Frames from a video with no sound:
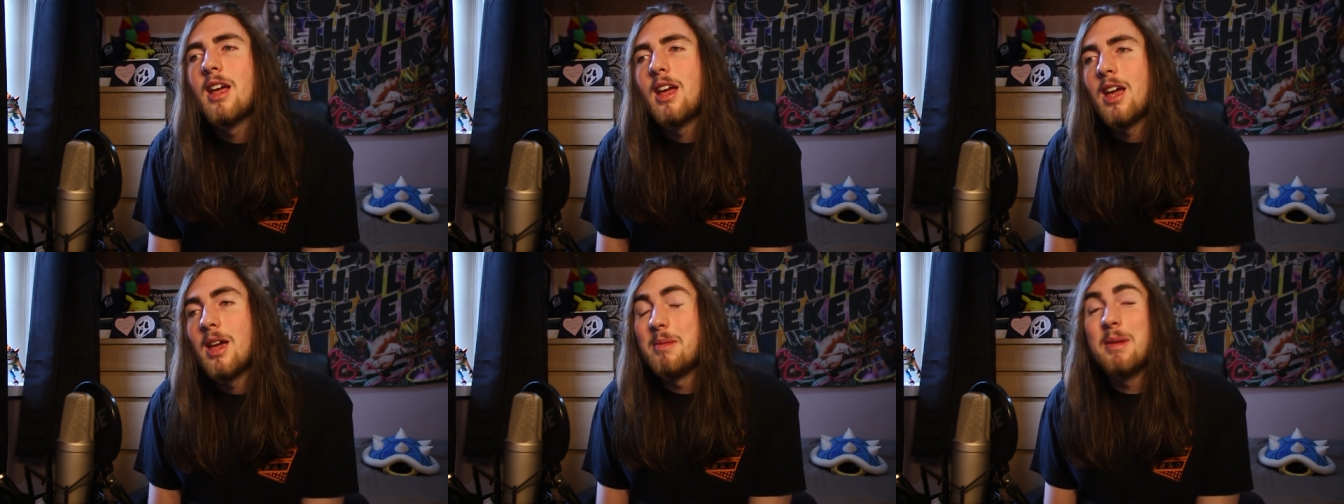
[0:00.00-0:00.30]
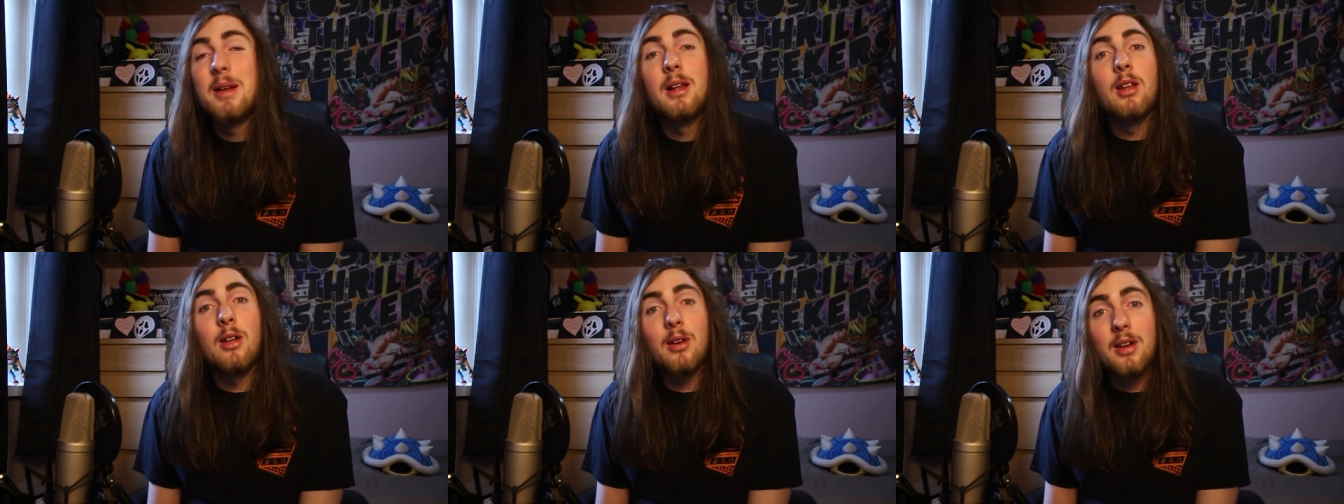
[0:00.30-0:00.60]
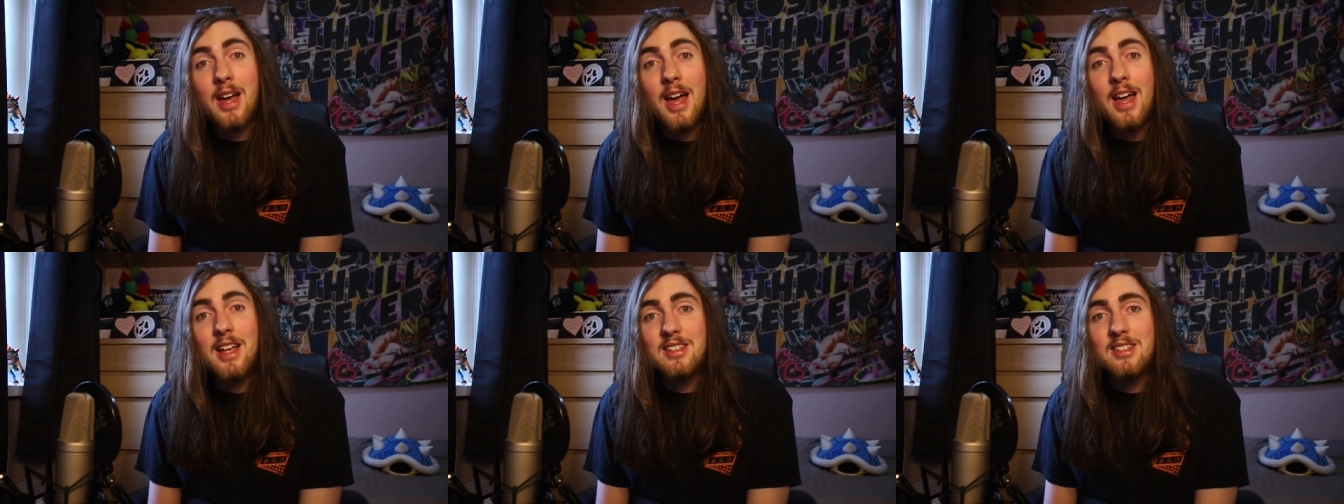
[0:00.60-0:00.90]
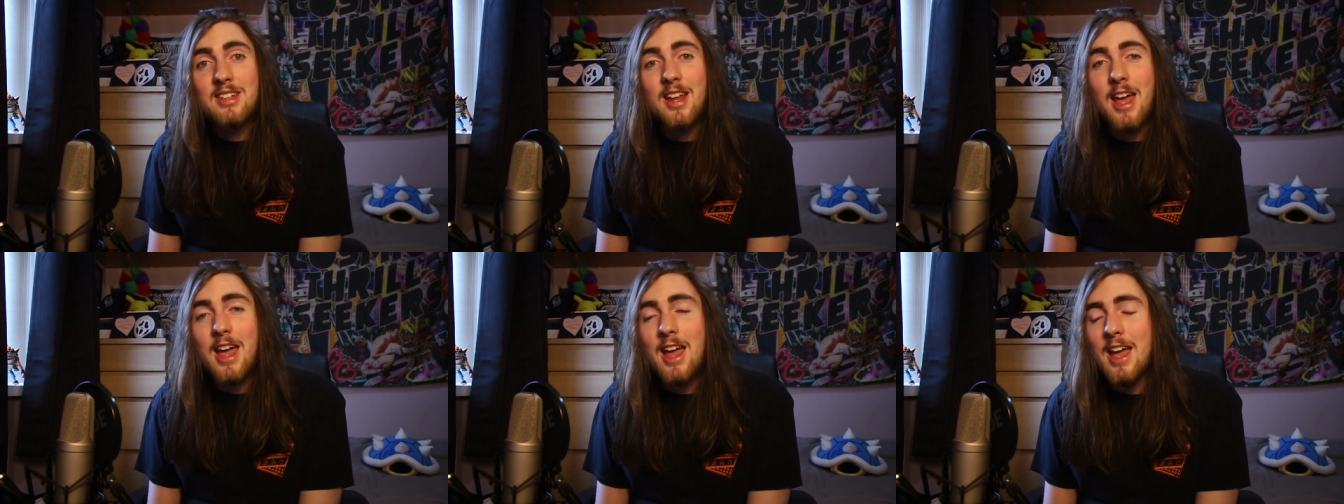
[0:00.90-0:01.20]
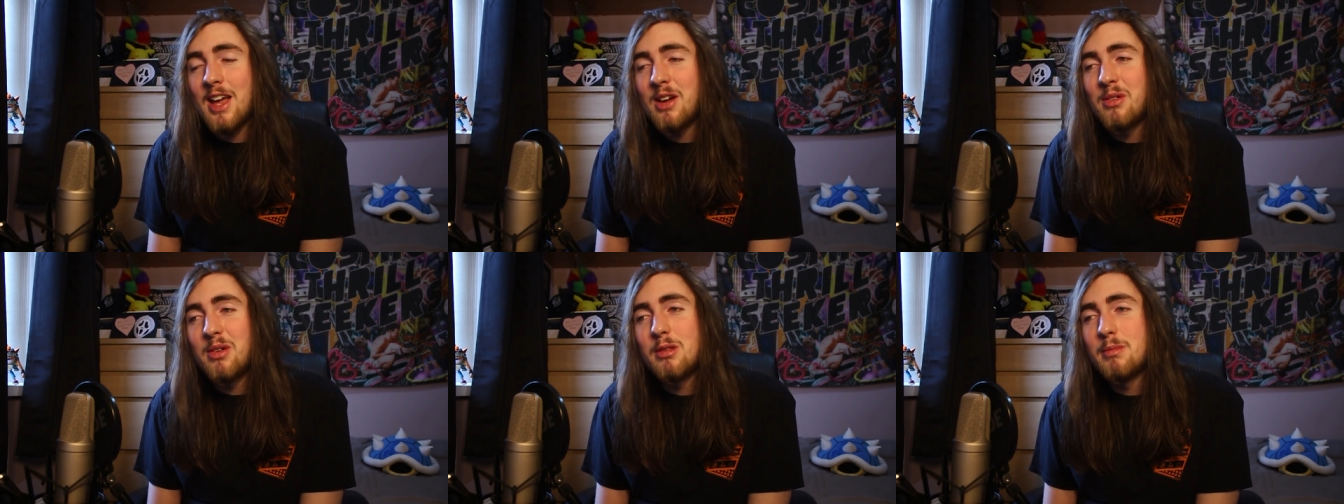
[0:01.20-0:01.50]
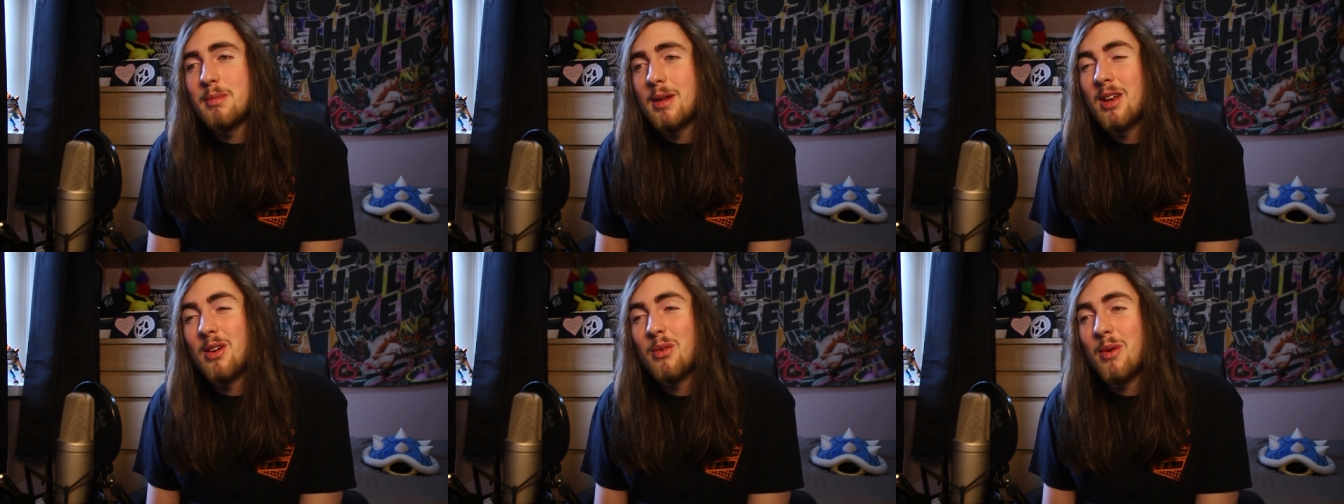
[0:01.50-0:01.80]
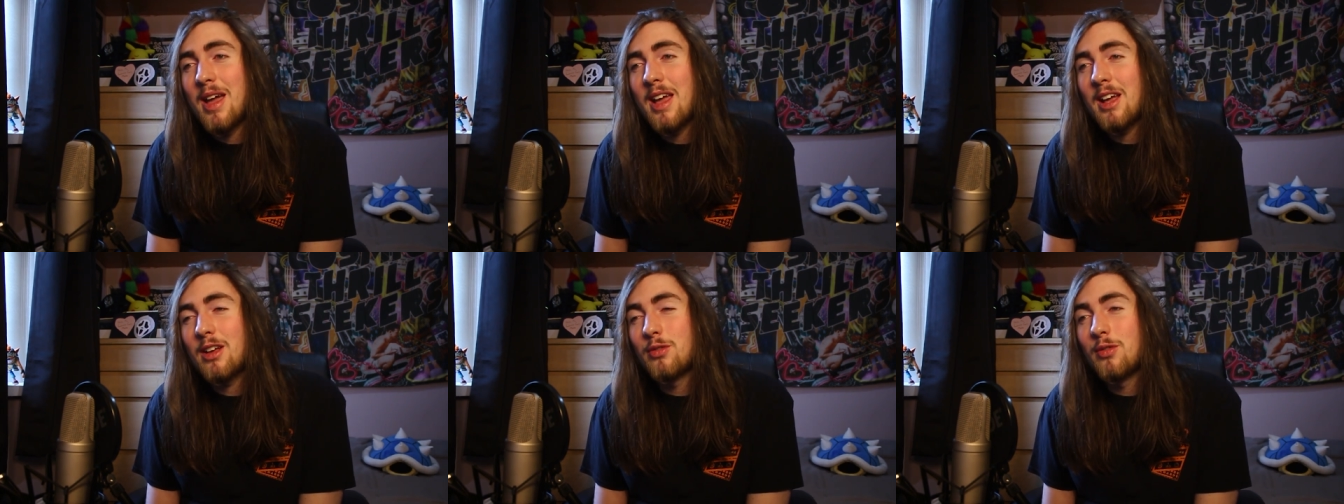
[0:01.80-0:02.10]
It'd been a long ass day, we'd been
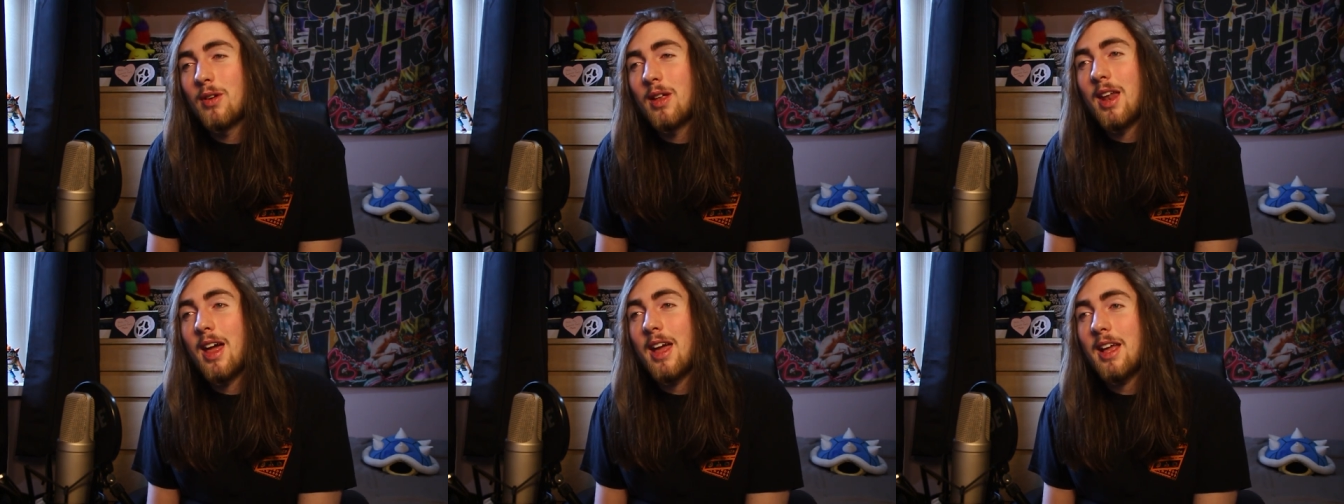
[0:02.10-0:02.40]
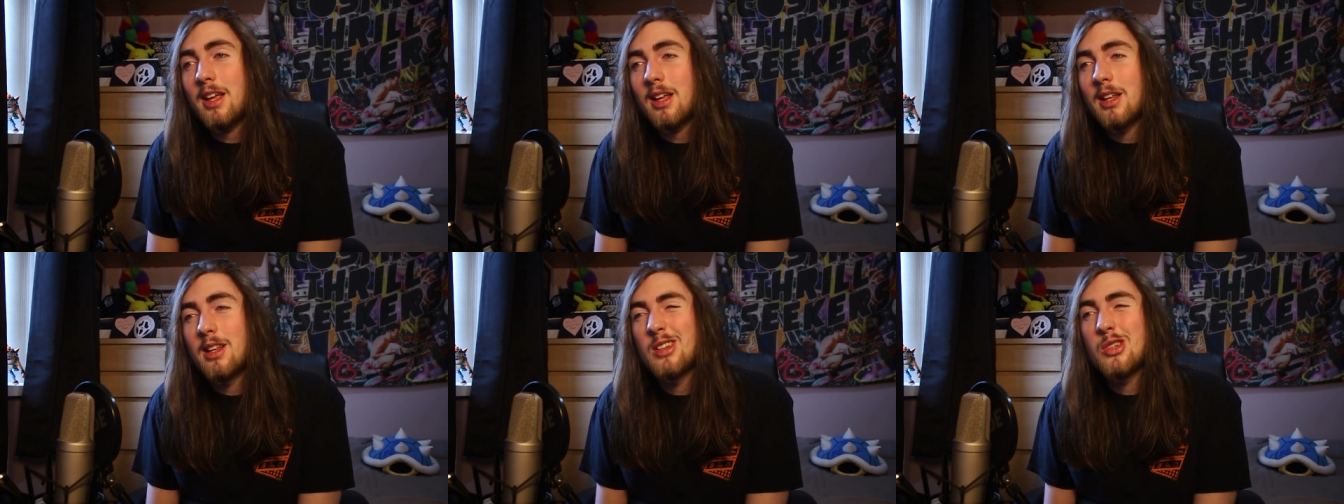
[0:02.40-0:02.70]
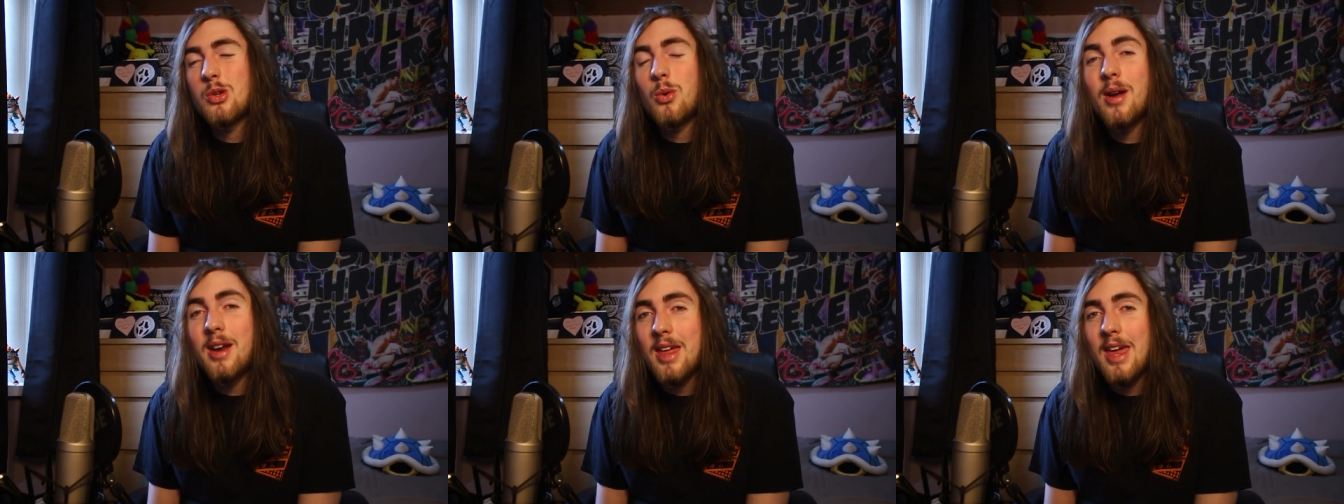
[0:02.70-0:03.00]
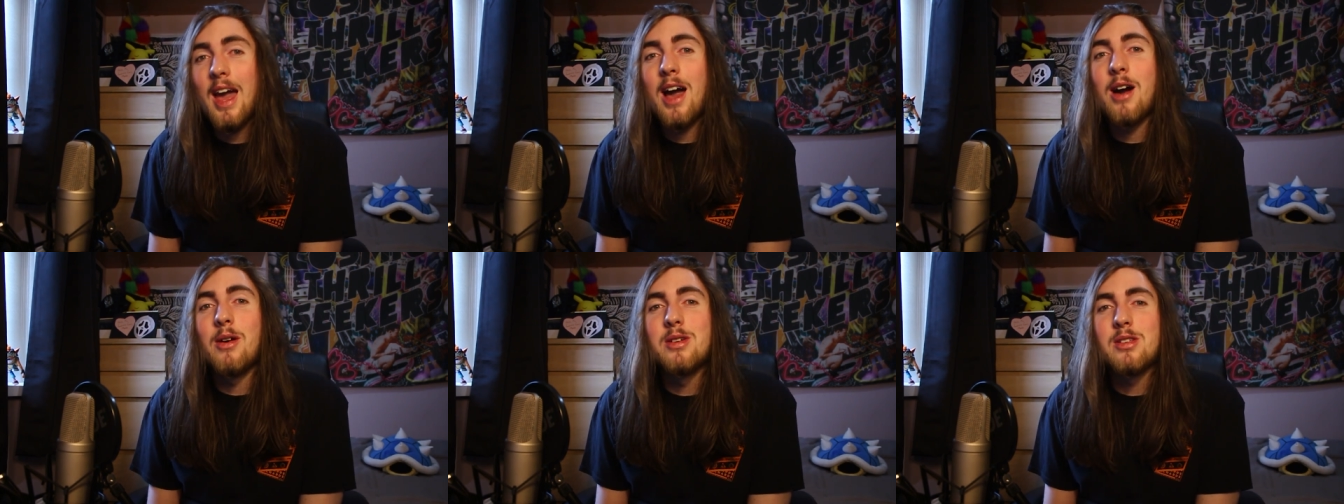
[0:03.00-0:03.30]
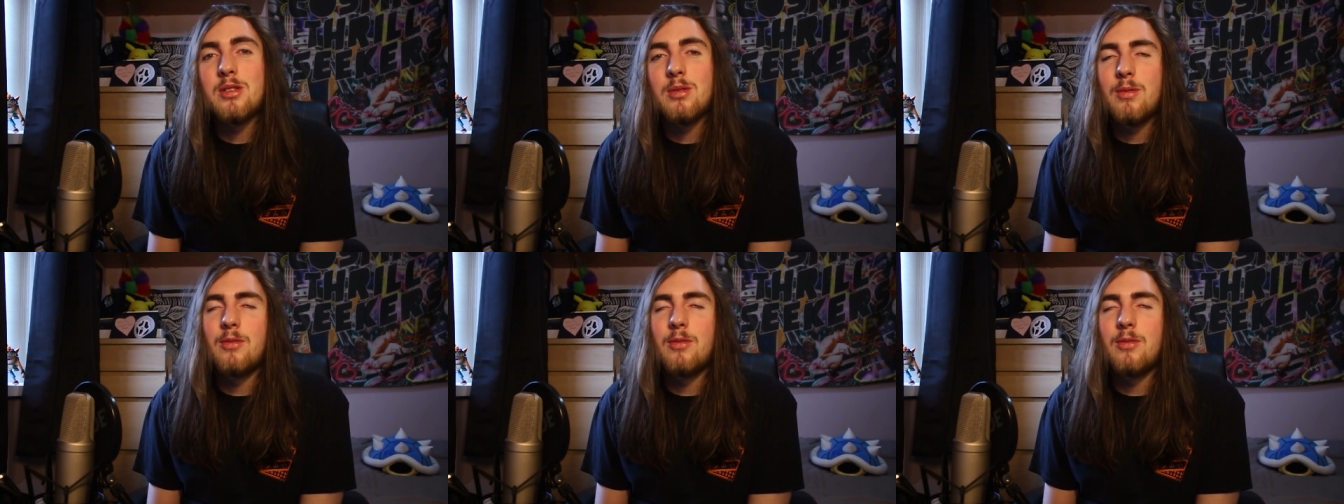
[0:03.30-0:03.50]
awake for like 20 hours,